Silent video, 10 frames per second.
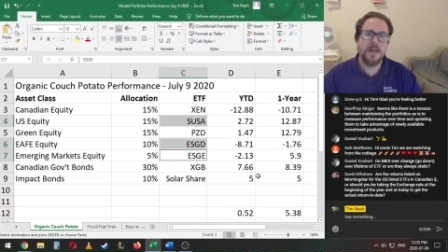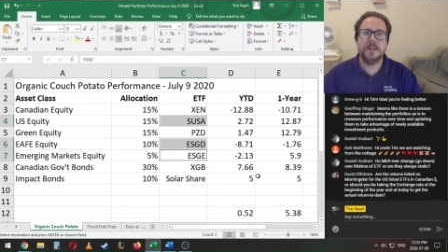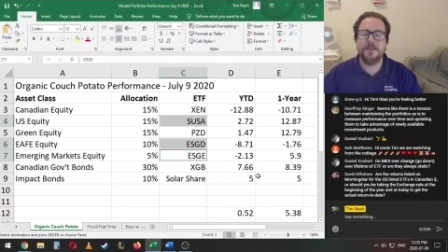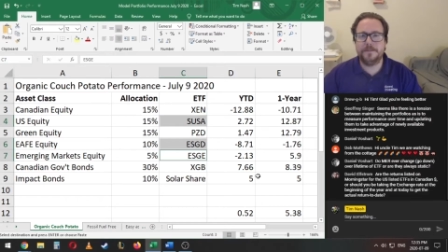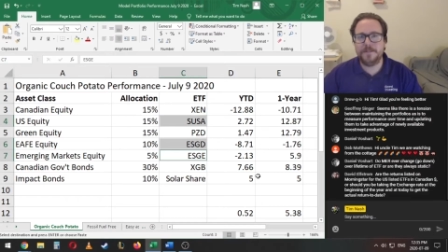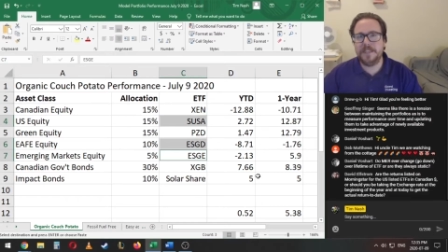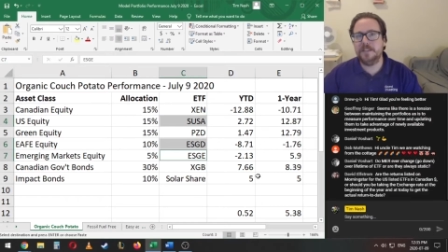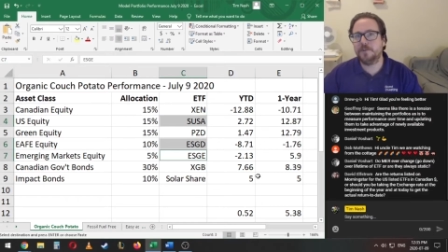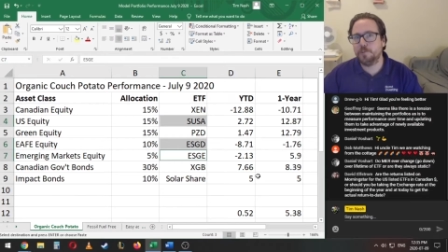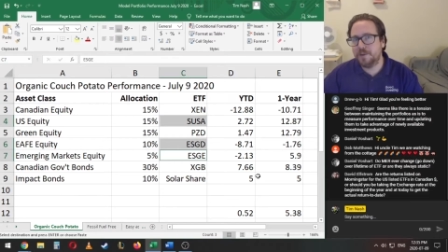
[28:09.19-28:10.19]
the fees
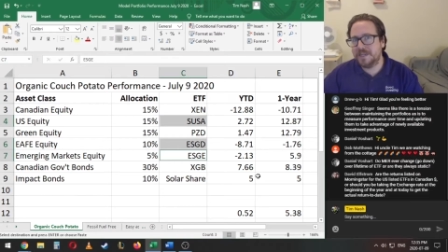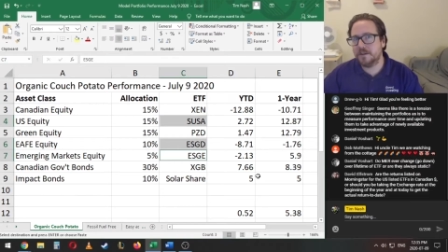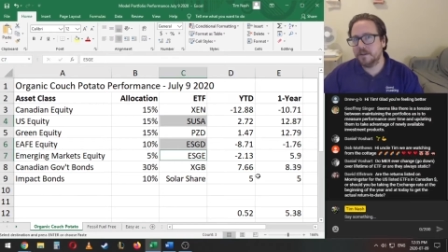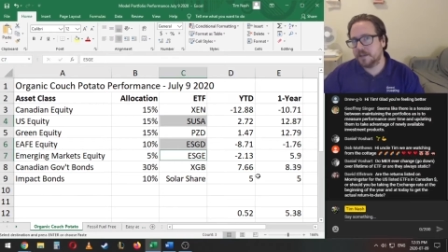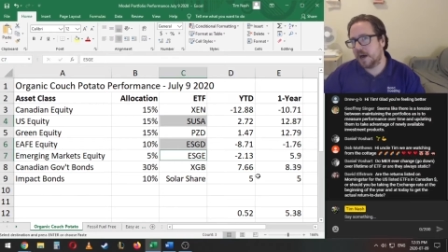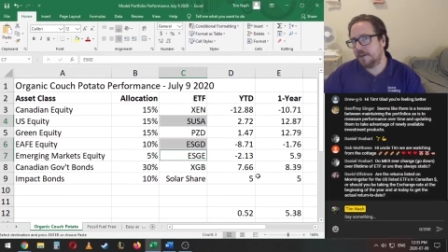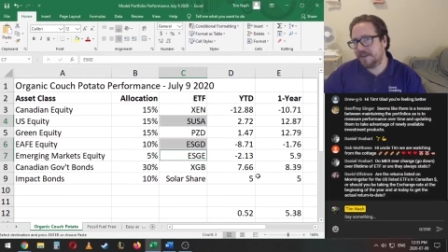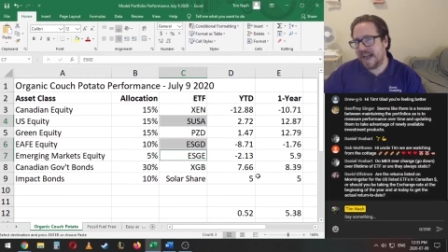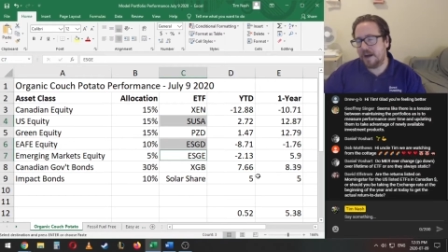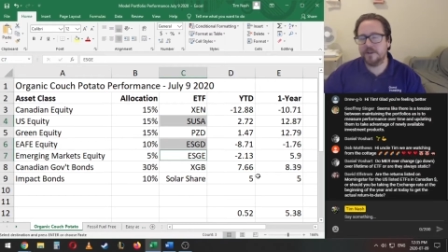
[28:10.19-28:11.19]
will come
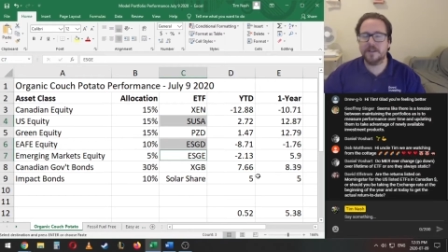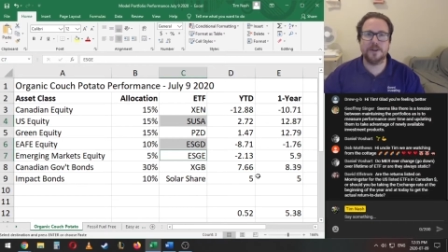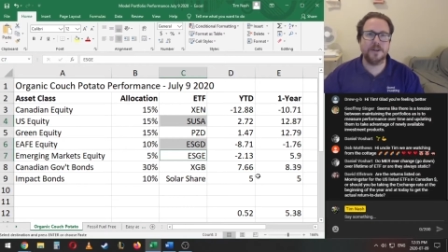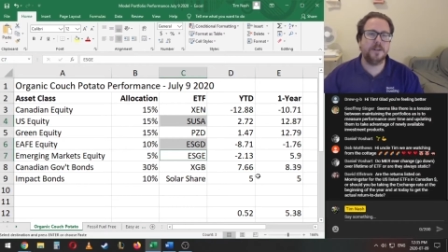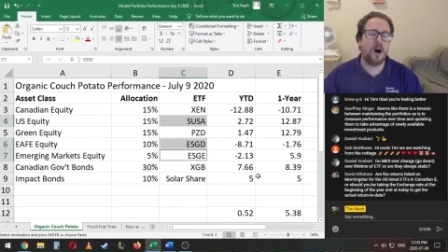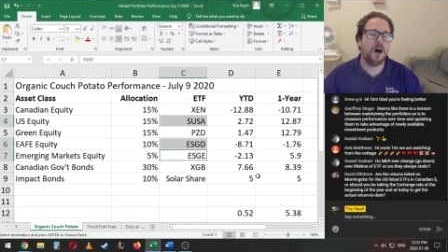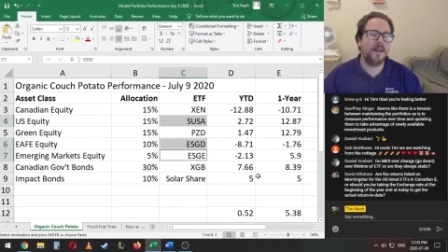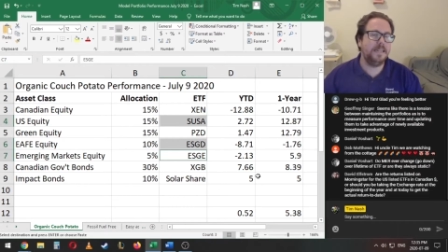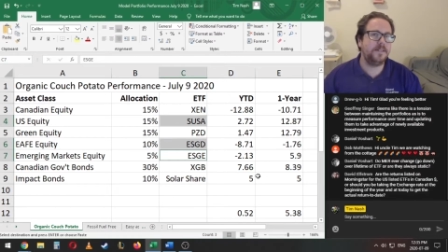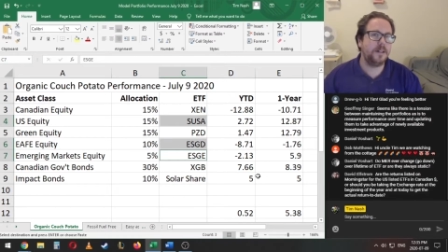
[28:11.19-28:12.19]
down, that there
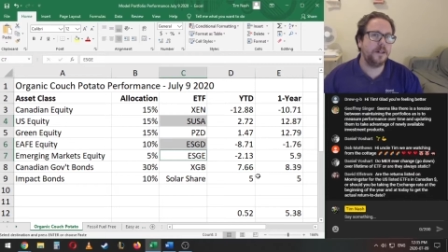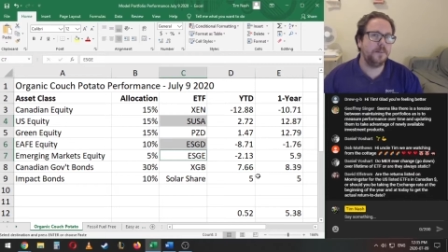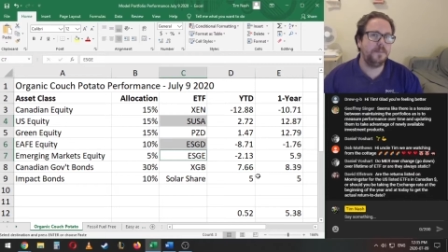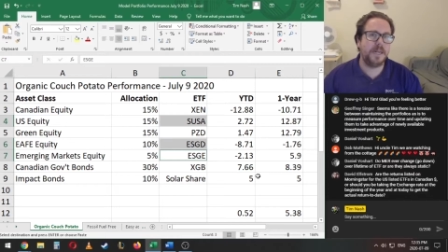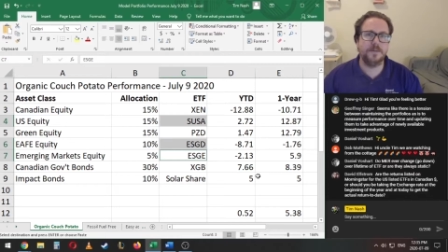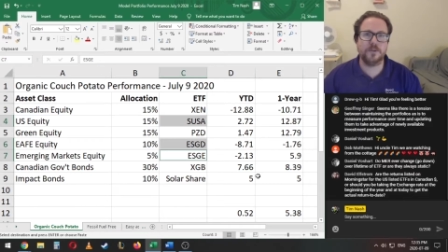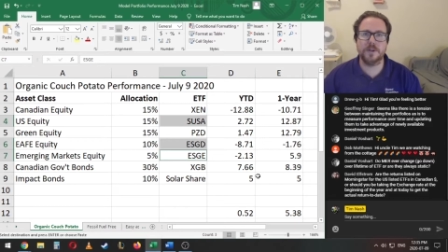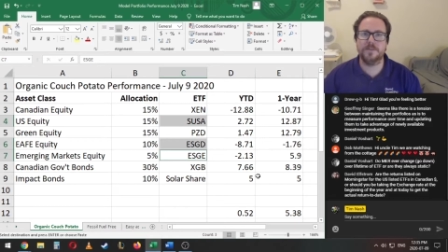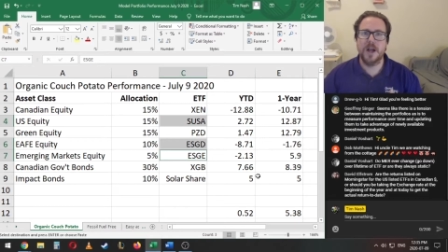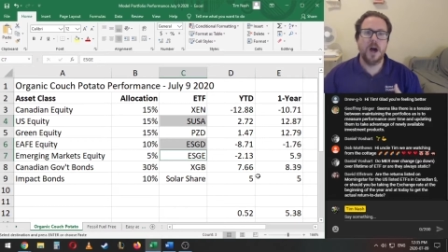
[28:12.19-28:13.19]
is a little bit of sort
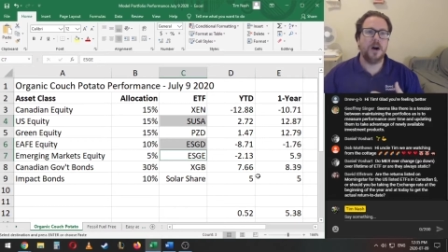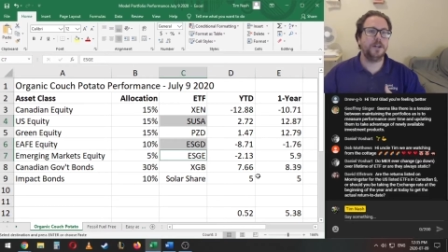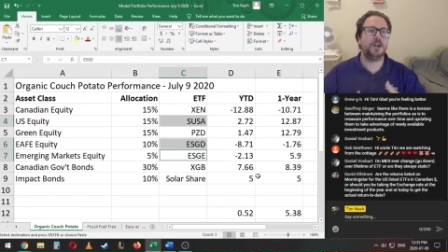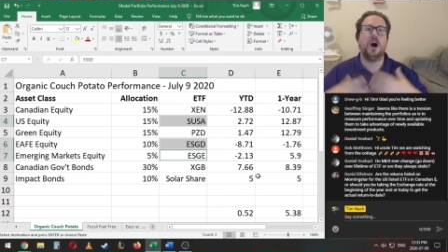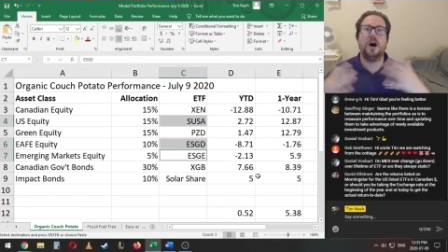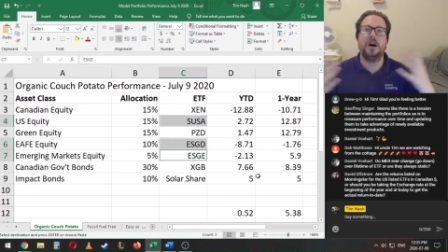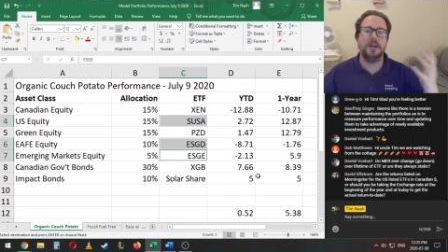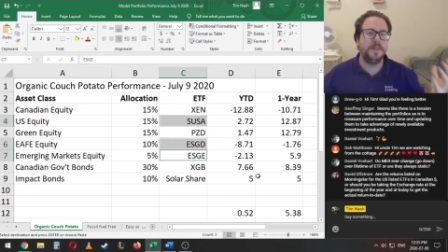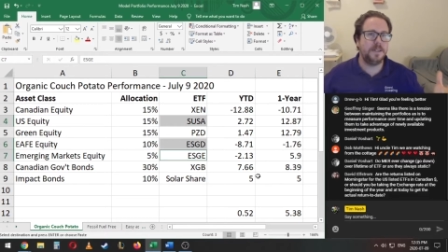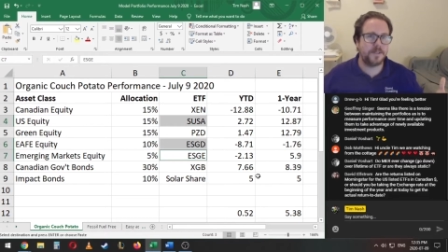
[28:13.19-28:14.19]
of an
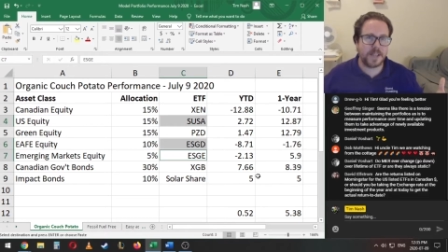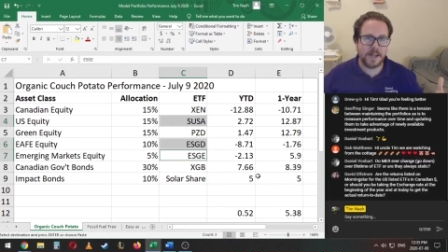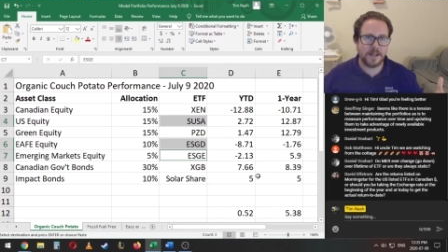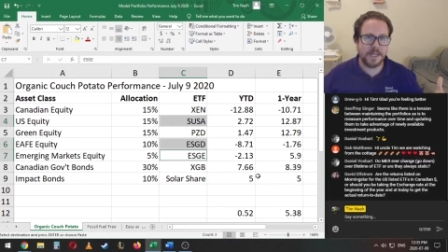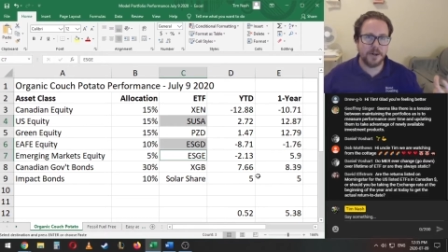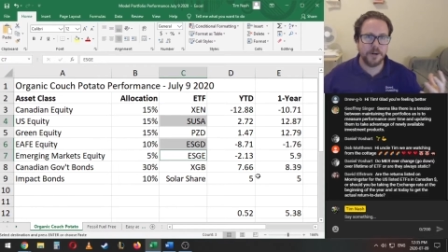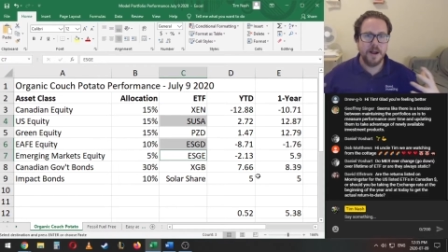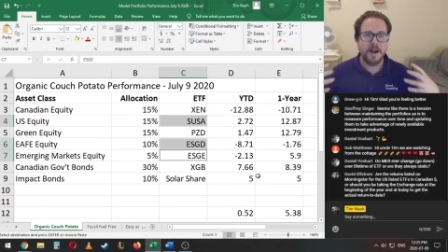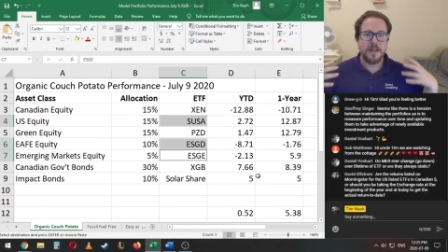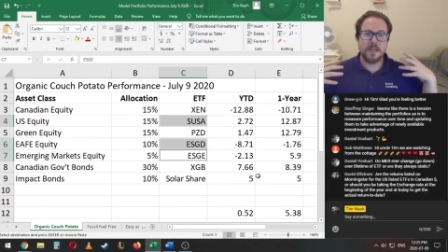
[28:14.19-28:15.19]
economy of scale here,
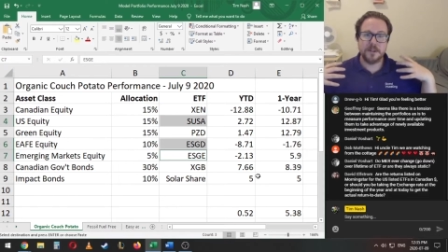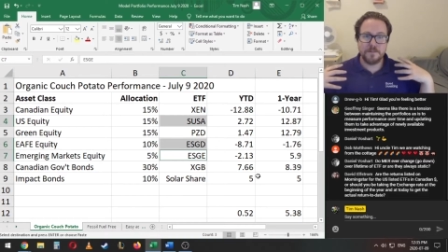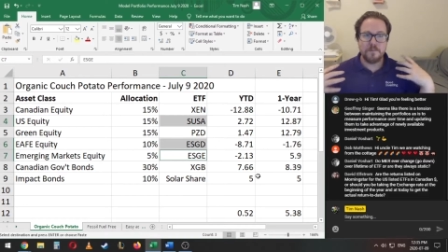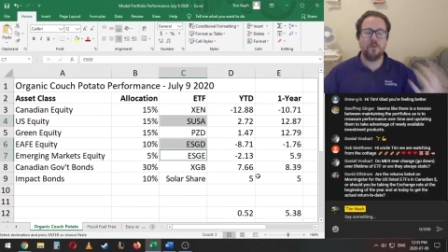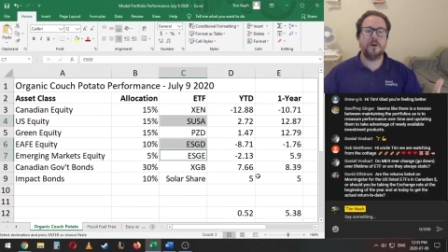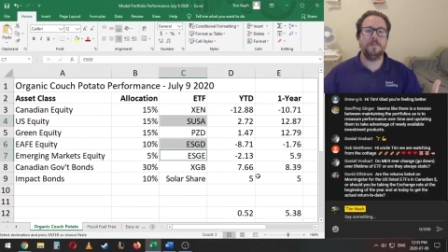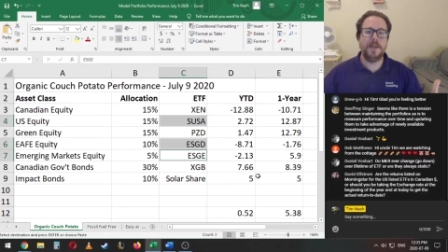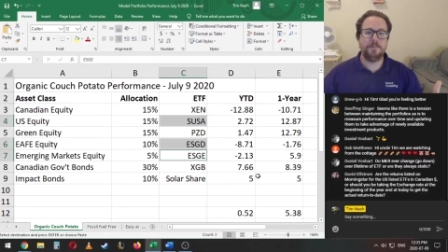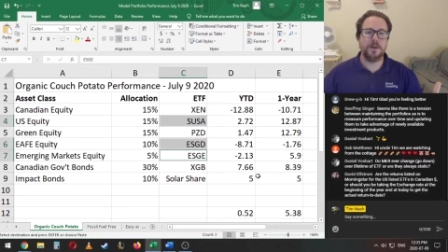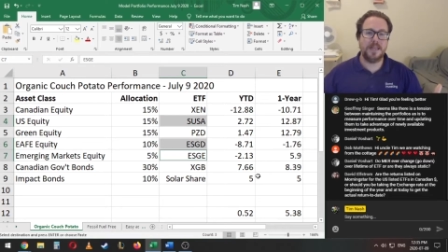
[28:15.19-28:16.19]
that as more
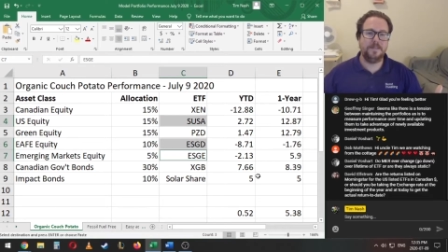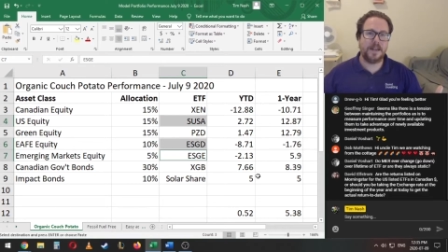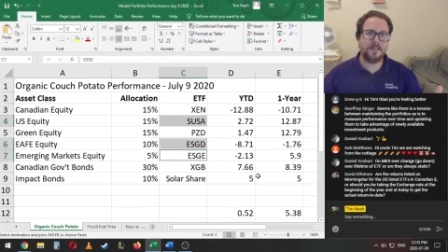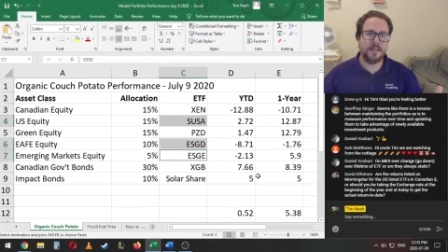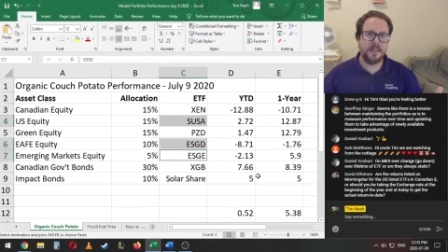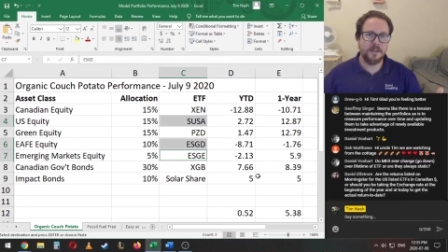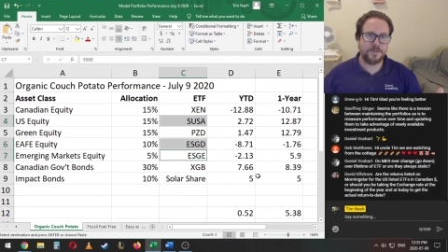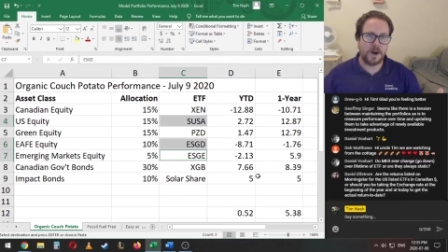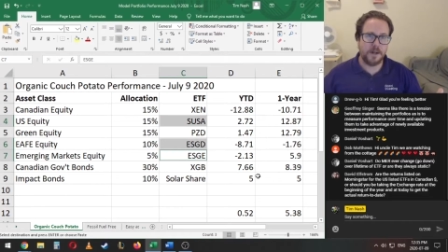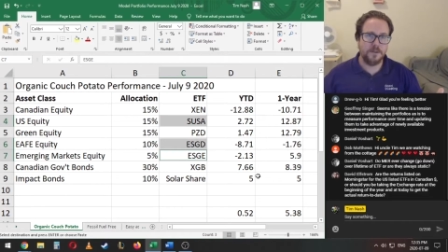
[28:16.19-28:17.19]
people invest in these
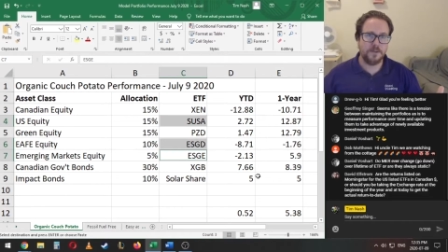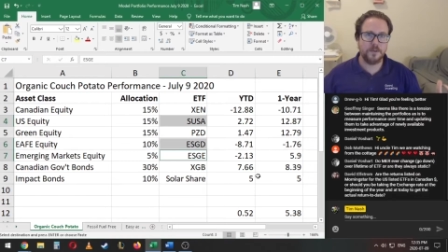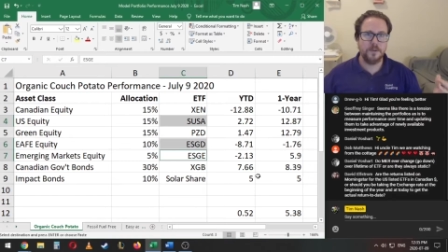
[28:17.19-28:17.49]
funds,